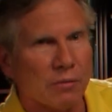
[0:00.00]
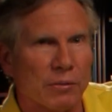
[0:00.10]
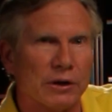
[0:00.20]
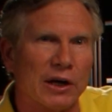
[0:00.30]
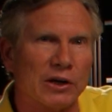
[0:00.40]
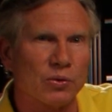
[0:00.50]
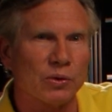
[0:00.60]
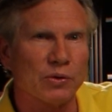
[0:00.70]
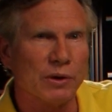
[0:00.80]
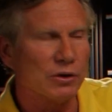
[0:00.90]
but guess
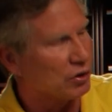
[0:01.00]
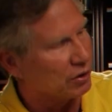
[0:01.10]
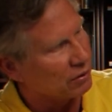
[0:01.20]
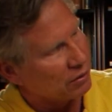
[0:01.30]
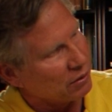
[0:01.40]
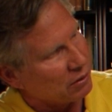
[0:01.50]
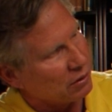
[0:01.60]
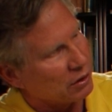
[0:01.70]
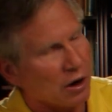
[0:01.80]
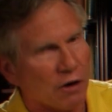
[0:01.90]
what's missing?
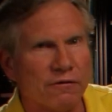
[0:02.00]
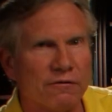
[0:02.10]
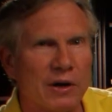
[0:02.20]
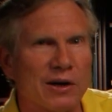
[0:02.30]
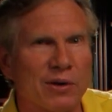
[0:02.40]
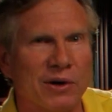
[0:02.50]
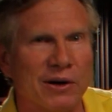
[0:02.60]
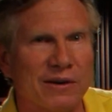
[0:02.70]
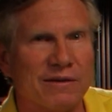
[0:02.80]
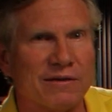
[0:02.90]
The Gulf of
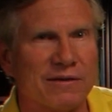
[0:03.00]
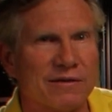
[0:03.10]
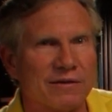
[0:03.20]
Aqaba.